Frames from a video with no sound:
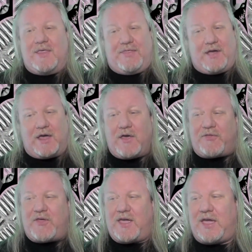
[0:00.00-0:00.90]
The other
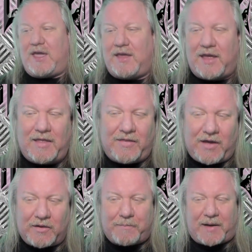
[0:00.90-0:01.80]
thing is, and
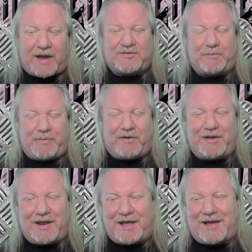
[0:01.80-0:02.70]
the other
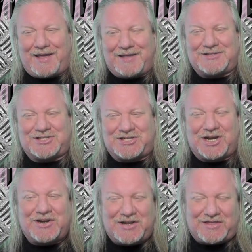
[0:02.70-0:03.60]
possibility, and I
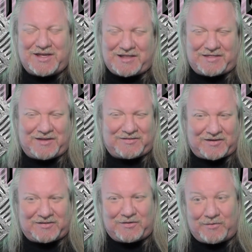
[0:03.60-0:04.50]
shudder to think that this
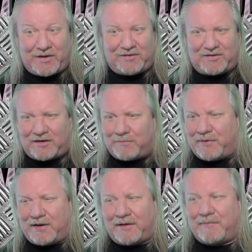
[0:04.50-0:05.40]
is the reason,
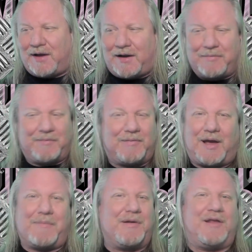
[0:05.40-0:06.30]
but I'm
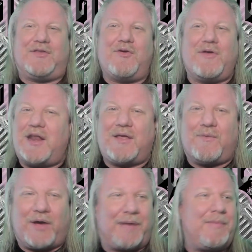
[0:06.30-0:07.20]
going to do it
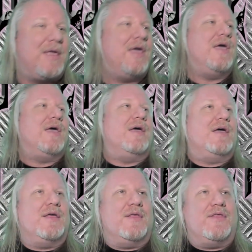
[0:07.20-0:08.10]
anyway.
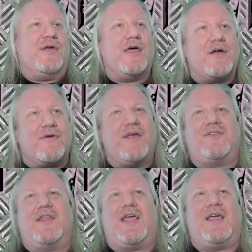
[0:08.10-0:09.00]
The other
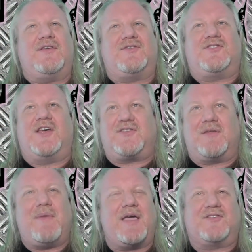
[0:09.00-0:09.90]
reason is just
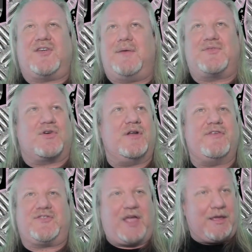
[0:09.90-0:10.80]
to make some sort of
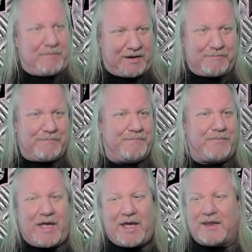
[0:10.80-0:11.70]
a statement.
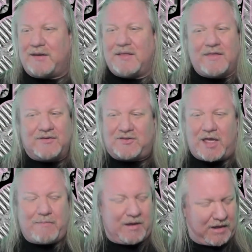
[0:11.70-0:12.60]
And the
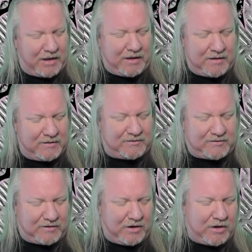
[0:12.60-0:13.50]
statement
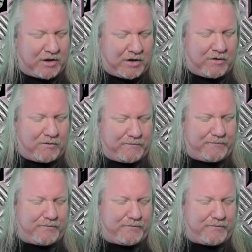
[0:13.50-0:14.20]
is, you know,